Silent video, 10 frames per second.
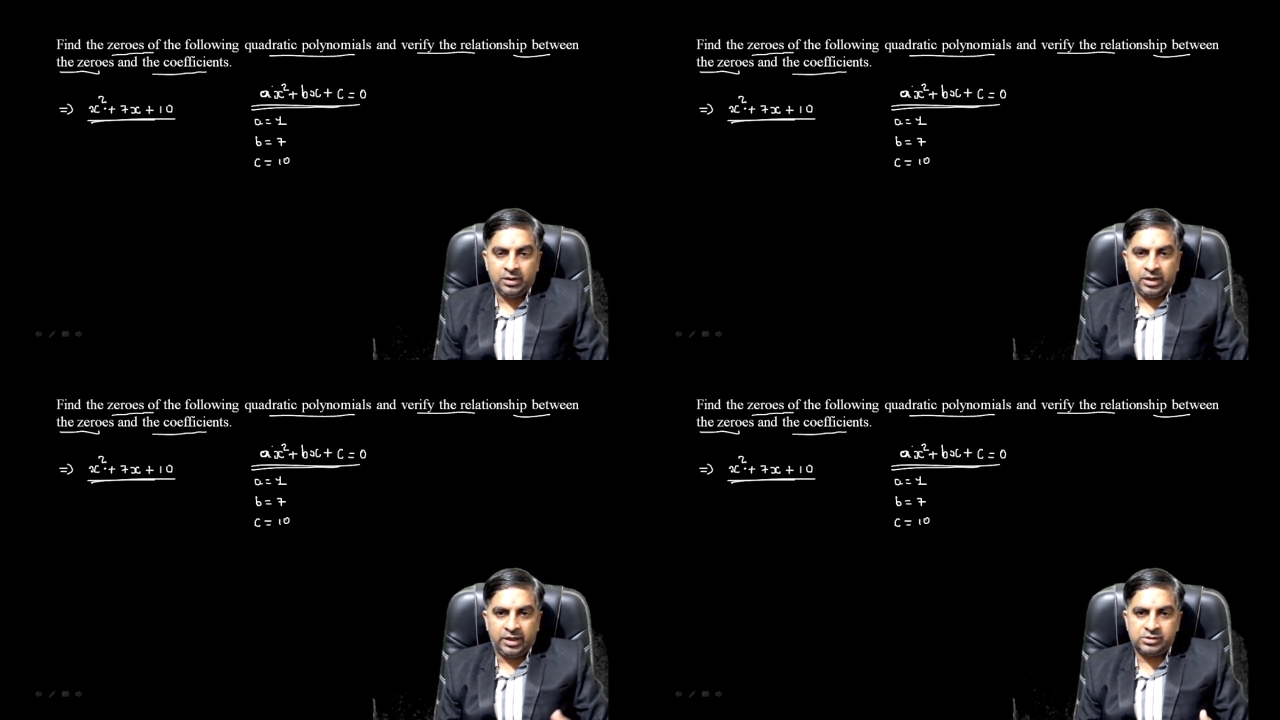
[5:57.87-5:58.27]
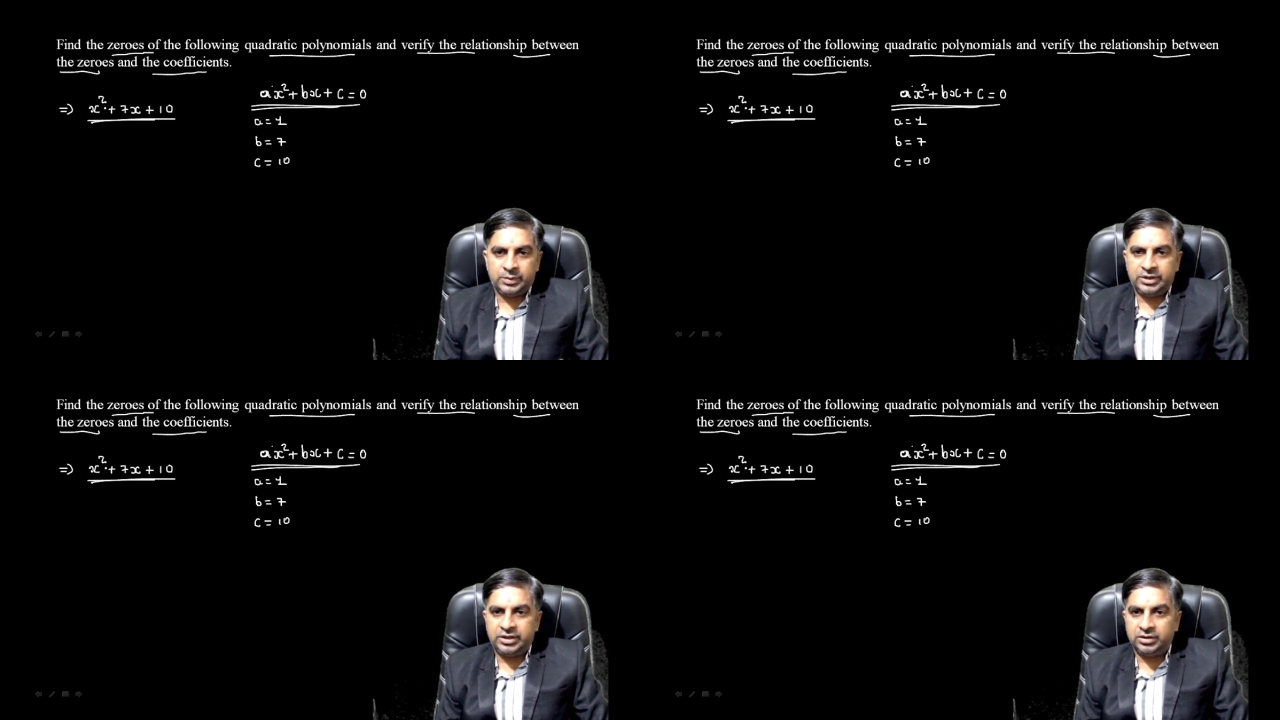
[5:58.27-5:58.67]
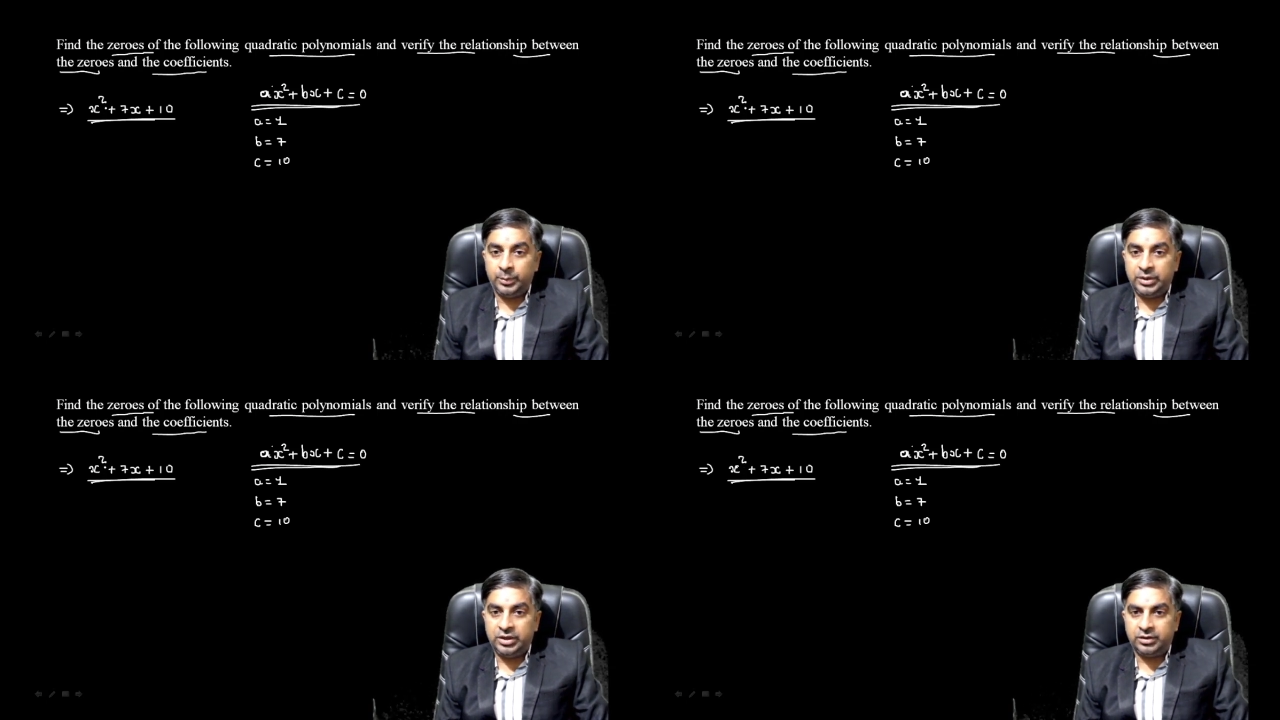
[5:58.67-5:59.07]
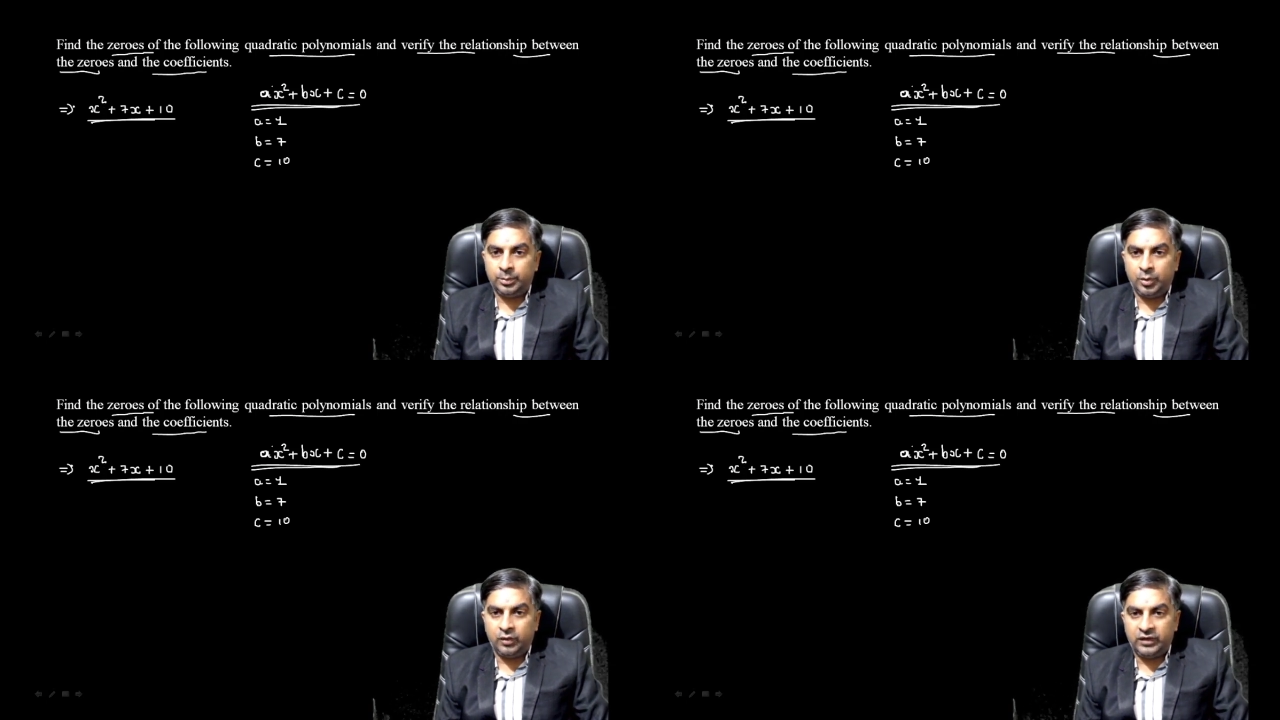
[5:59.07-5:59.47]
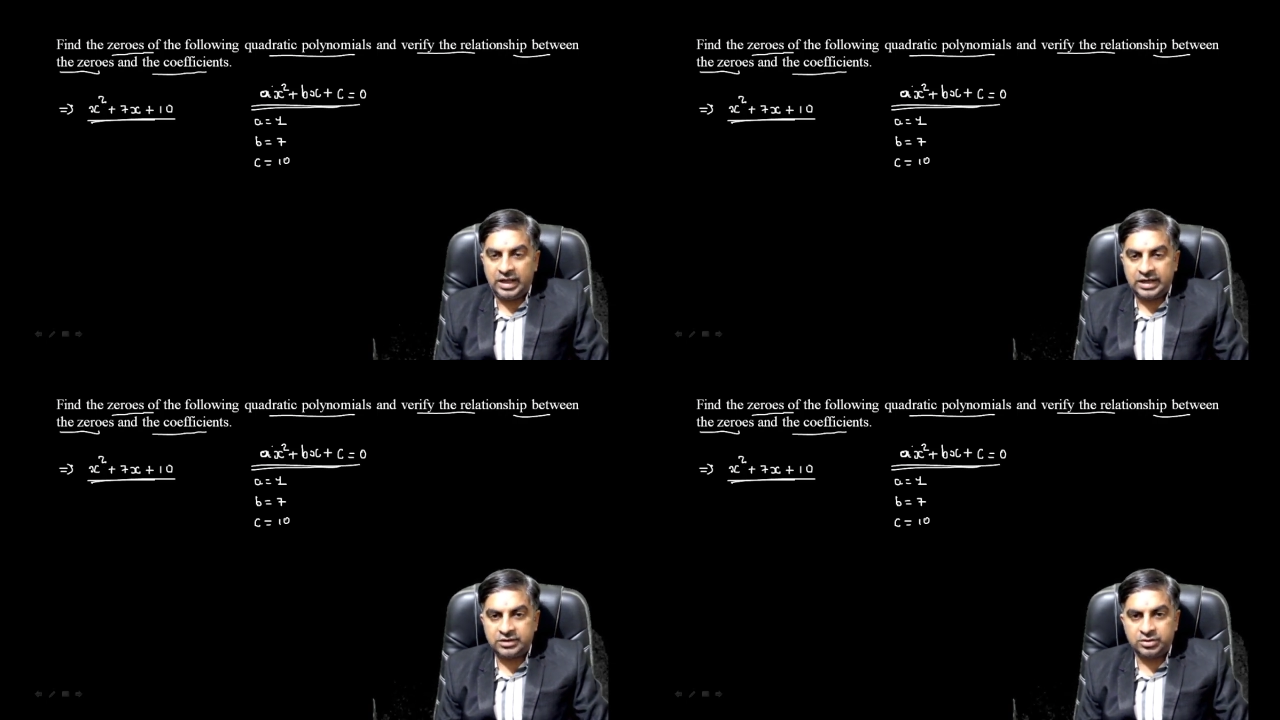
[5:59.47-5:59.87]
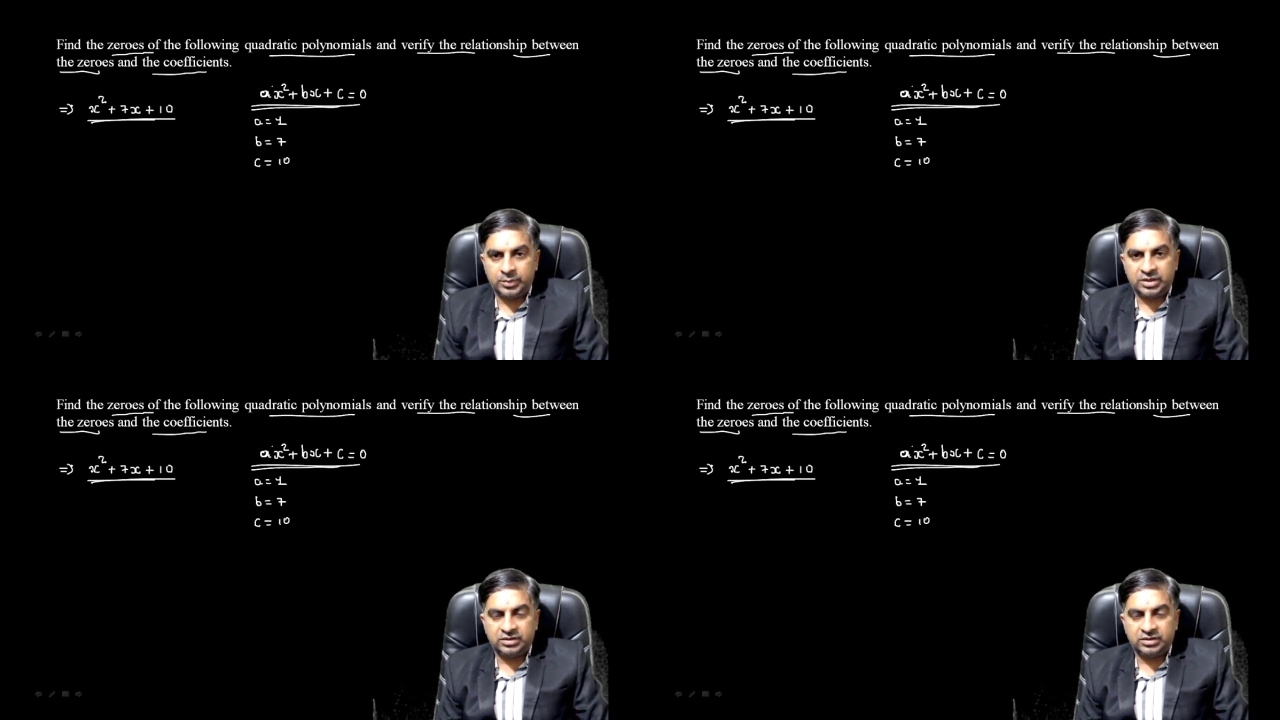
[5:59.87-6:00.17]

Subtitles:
and splitting the middle term of large number.